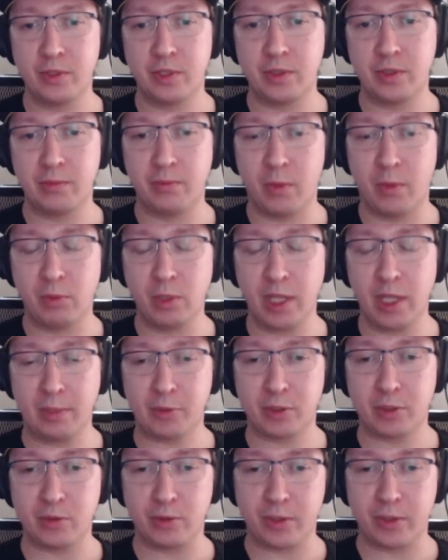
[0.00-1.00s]
mobile
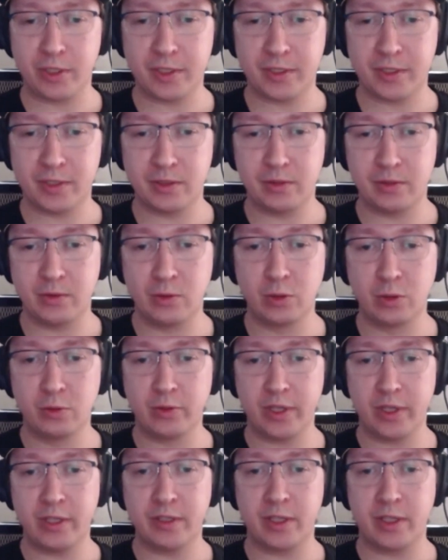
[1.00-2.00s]
app stores, Google
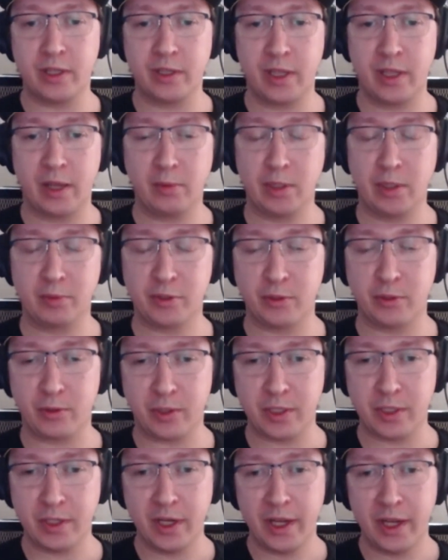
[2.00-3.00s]
Play and then Apple App
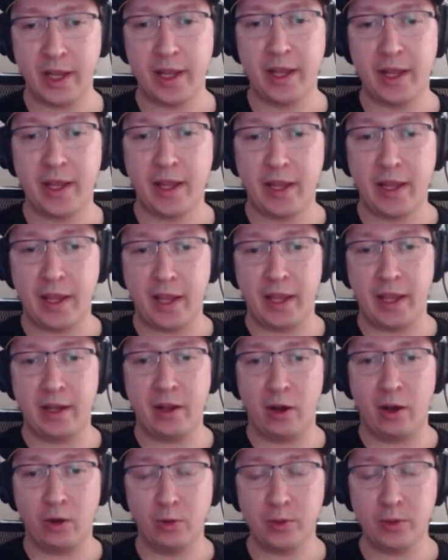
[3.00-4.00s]
Store.
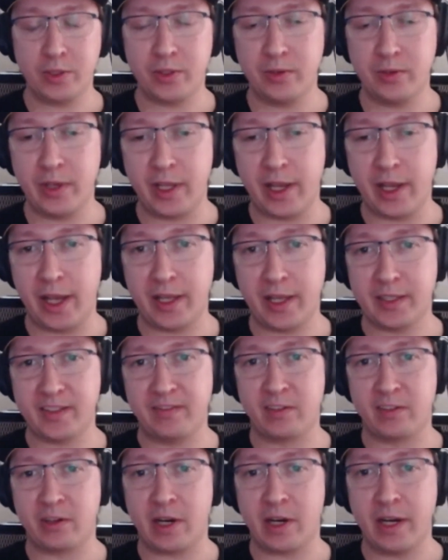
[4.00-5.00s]
And also, it has
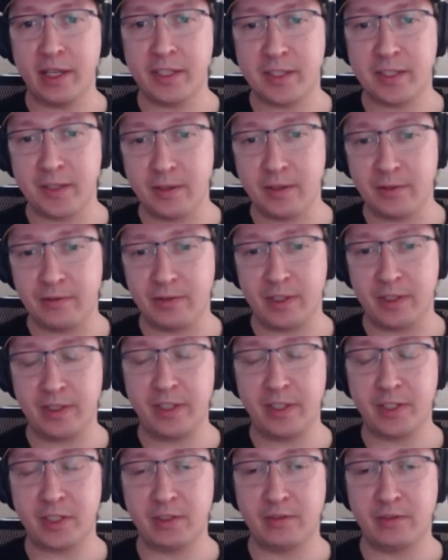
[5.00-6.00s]
a variety of
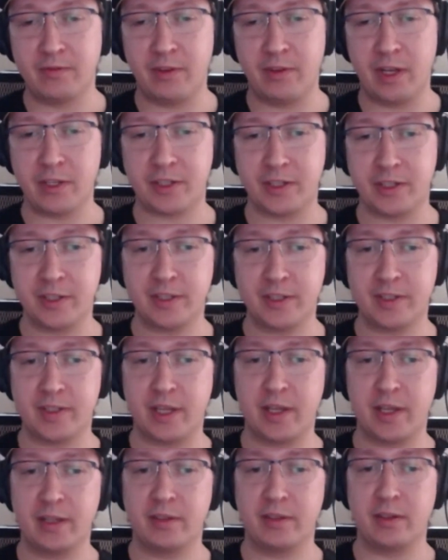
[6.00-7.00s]
additional functions
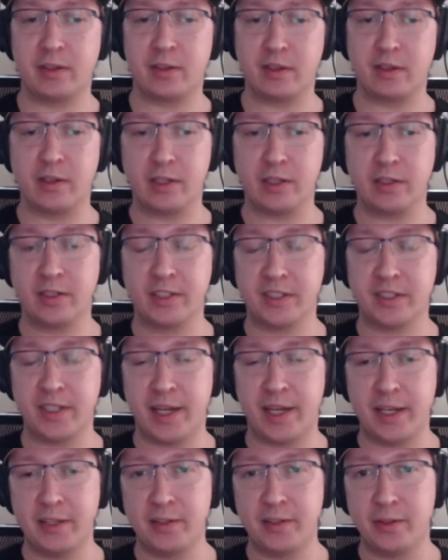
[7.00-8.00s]
that are
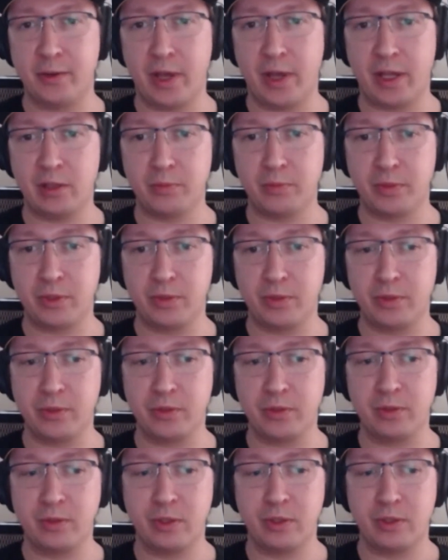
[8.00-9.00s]
designed to help
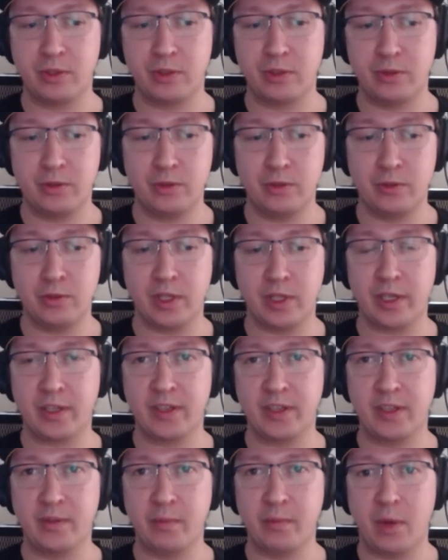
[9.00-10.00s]
you do
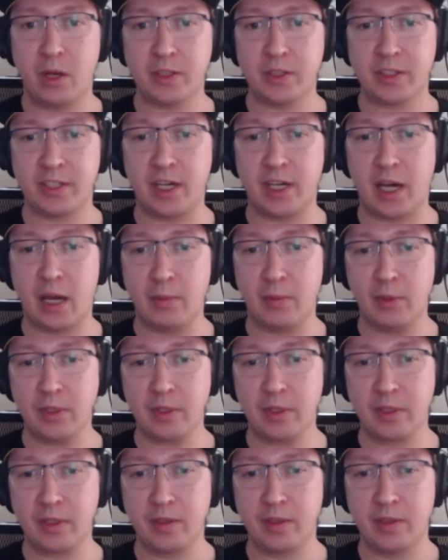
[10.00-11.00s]
like the most
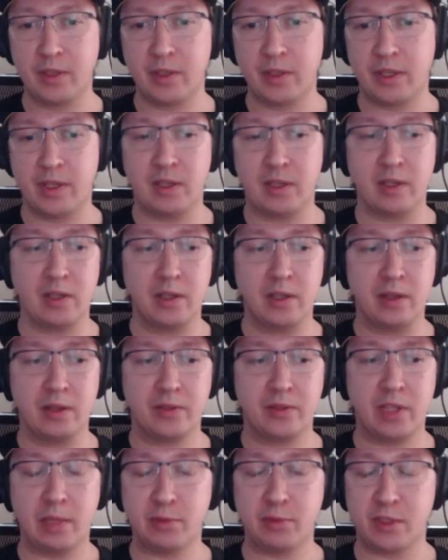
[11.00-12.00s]
common
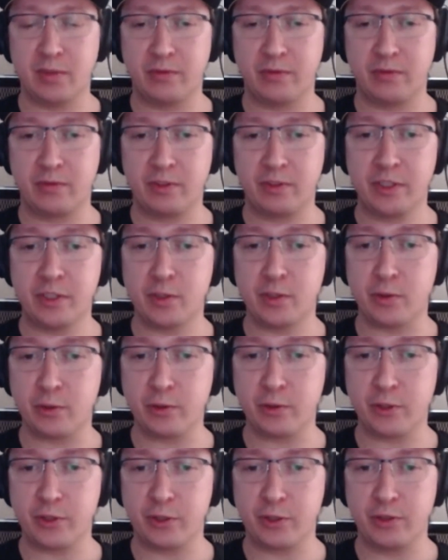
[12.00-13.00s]
types of
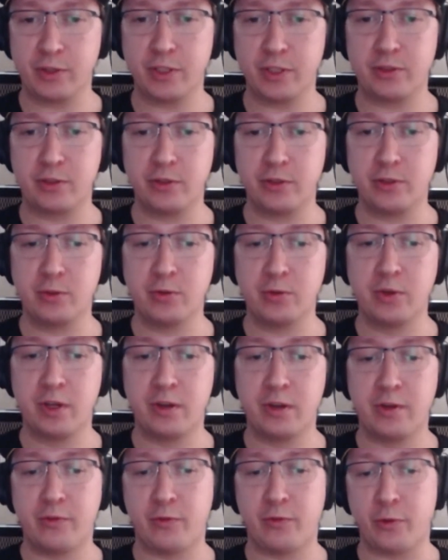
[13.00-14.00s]
research you need to do
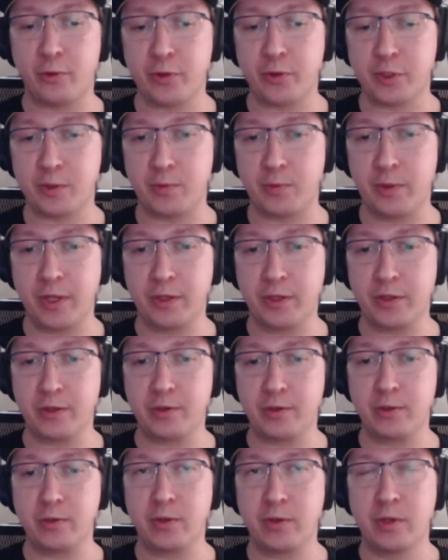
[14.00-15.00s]
first when
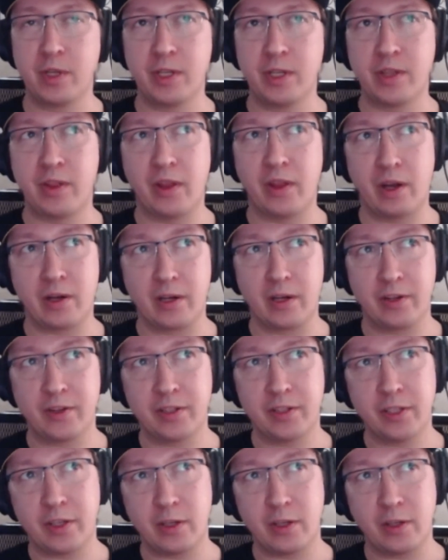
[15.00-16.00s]
you are
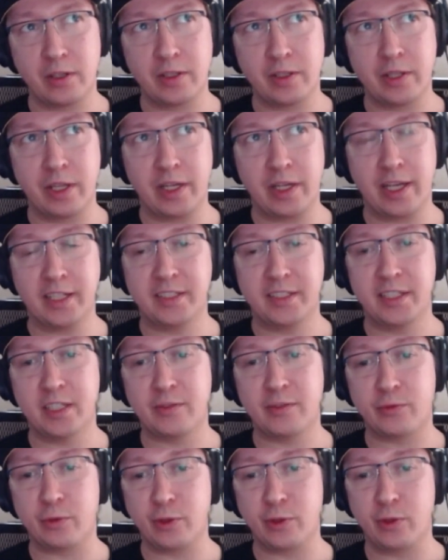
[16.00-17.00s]
thinking on an
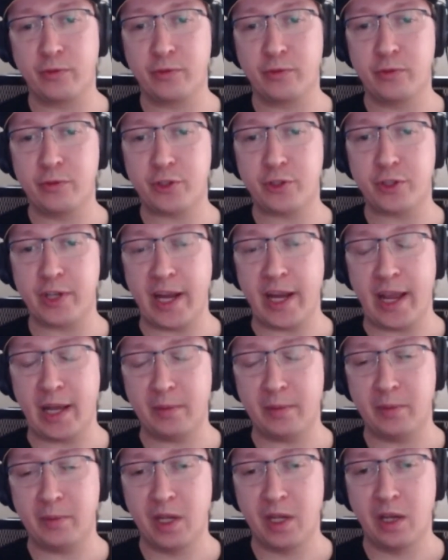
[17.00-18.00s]
idea for your future
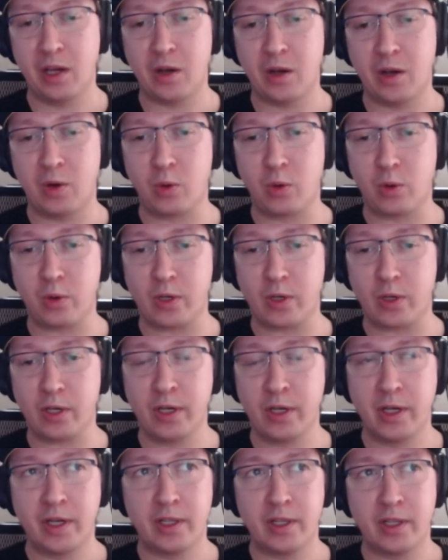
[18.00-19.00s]
app
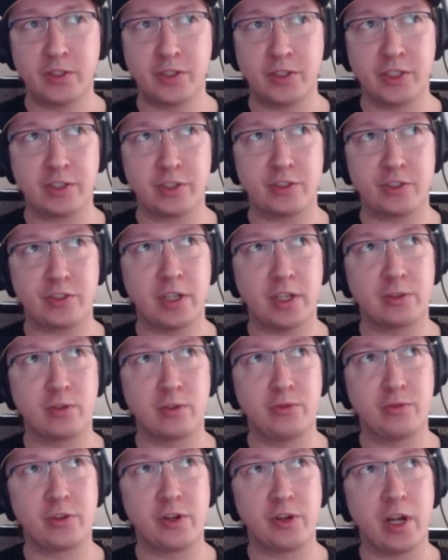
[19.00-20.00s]
or just trying
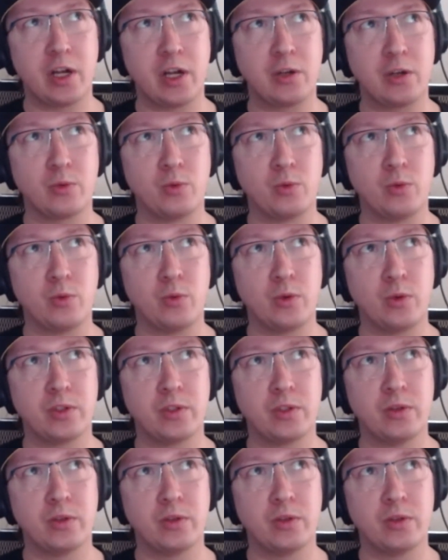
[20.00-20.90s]
to figure out what